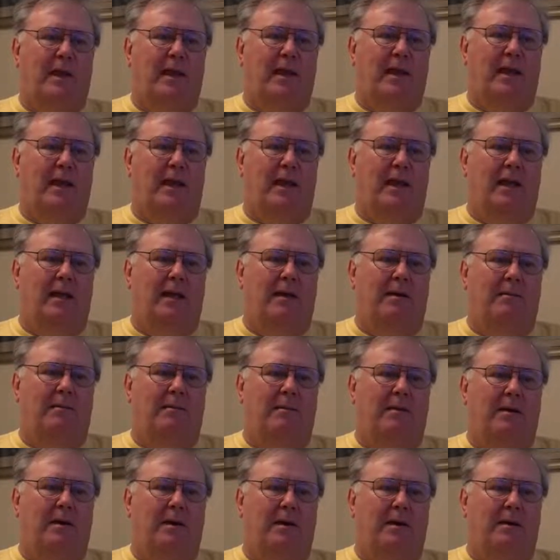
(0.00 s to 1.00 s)
and
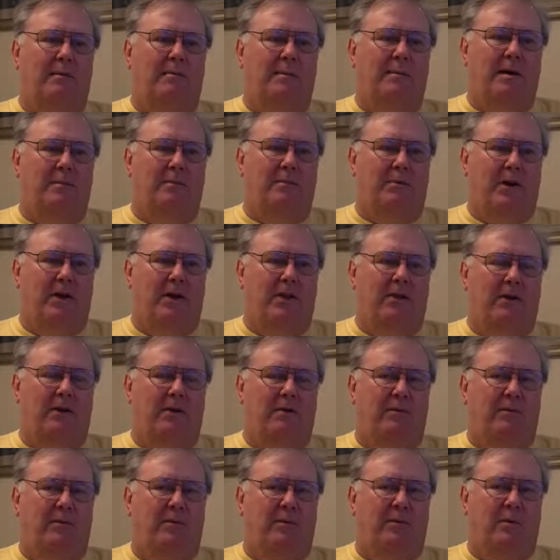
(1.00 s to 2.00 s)
my
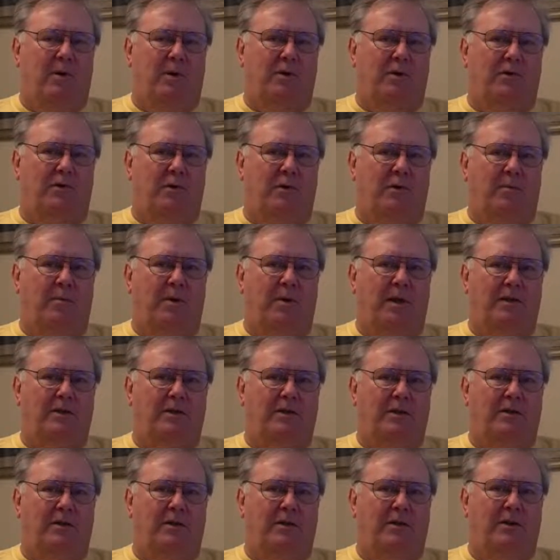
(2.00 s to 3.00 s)
brother works for me as
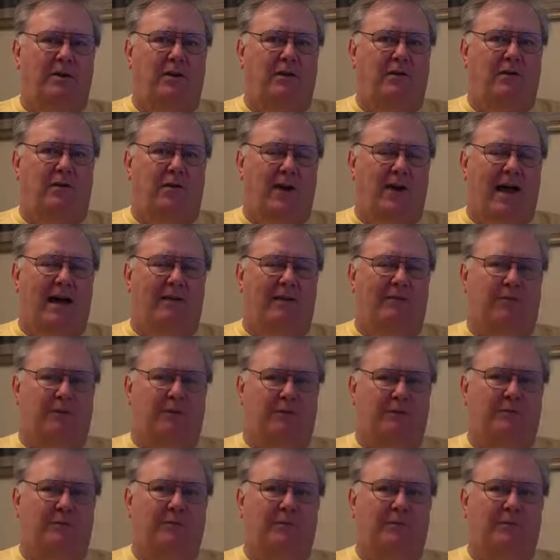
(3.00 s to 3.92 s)
a driver.